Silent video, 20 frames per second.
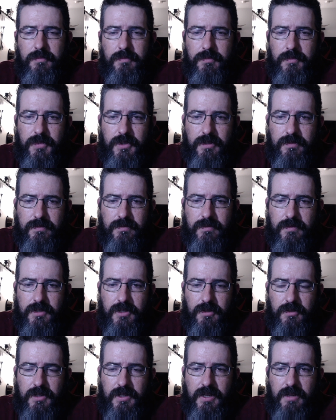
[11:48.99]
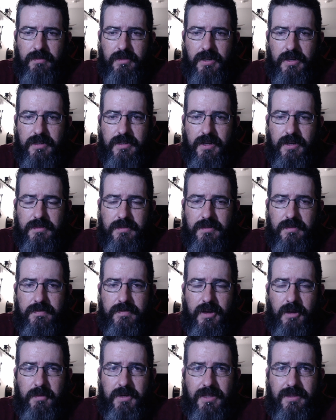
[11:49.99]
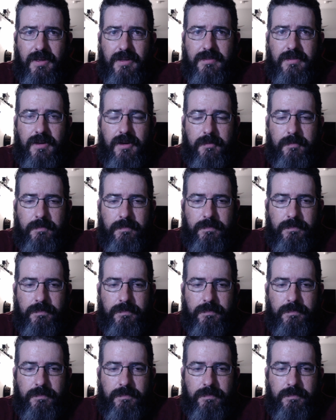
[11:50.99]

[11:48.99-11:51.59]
We didn't have a lot of deaths in the family at that time.